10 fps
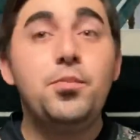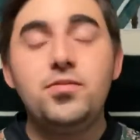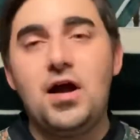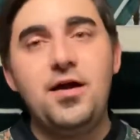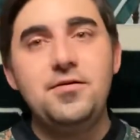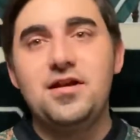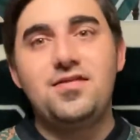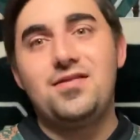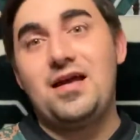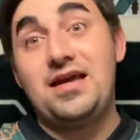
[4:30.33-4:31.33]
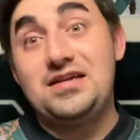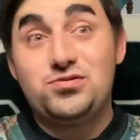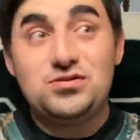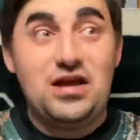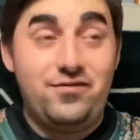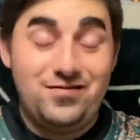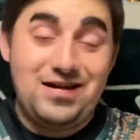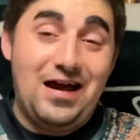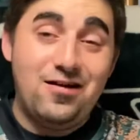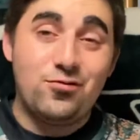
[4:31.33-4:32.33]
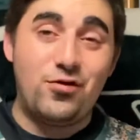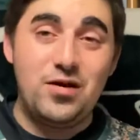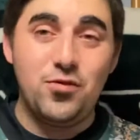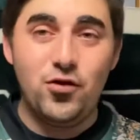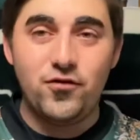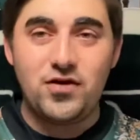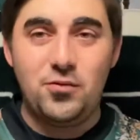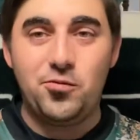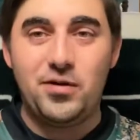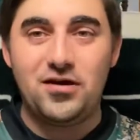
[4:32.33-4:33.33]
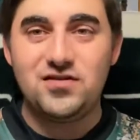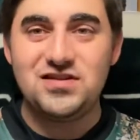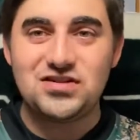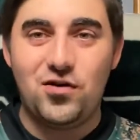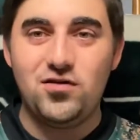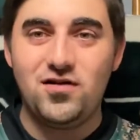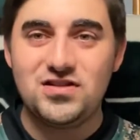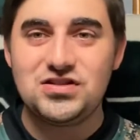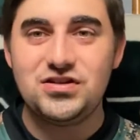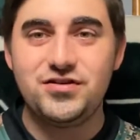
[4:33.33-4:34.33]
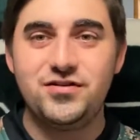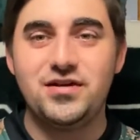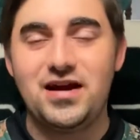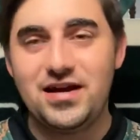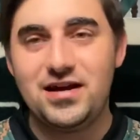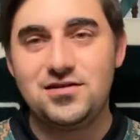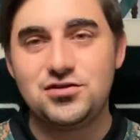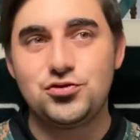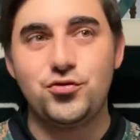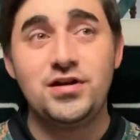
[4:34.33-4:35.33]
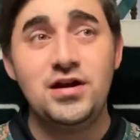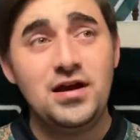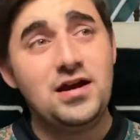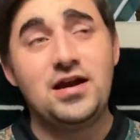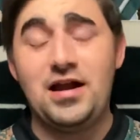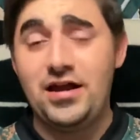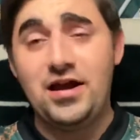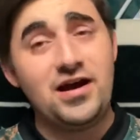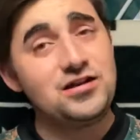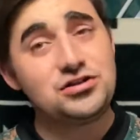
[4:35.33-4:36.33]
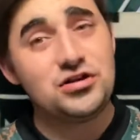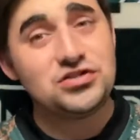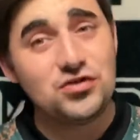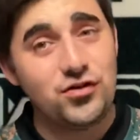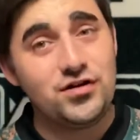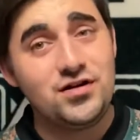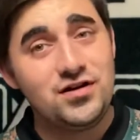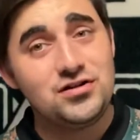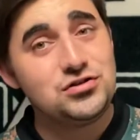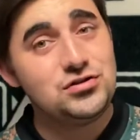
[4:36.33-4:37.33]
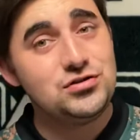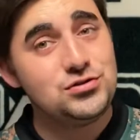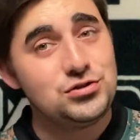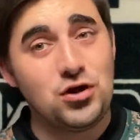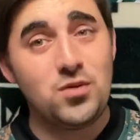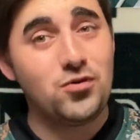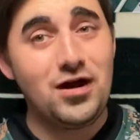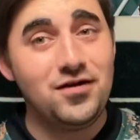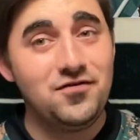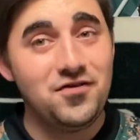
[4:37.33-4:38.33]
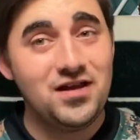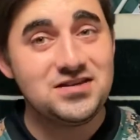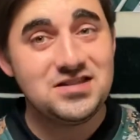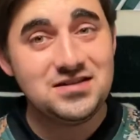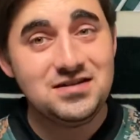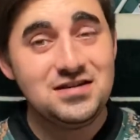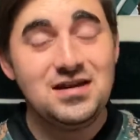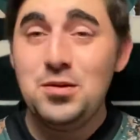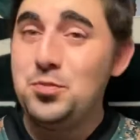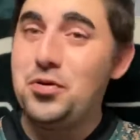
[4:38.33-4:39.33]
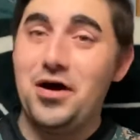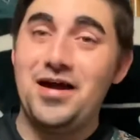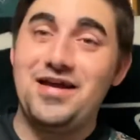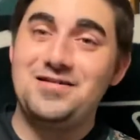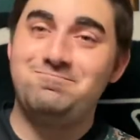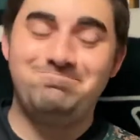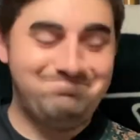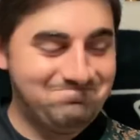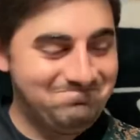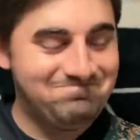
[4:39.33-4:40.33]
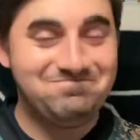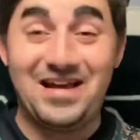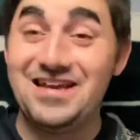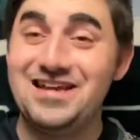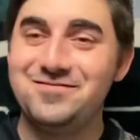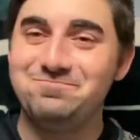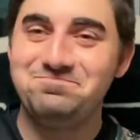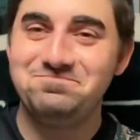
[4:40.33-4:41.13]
I mean, it was kind of the right move. A couple of penalties called on Desir, and he kind of got destroyed. And I kind of should have started John Brown in fantasy. But I didn't.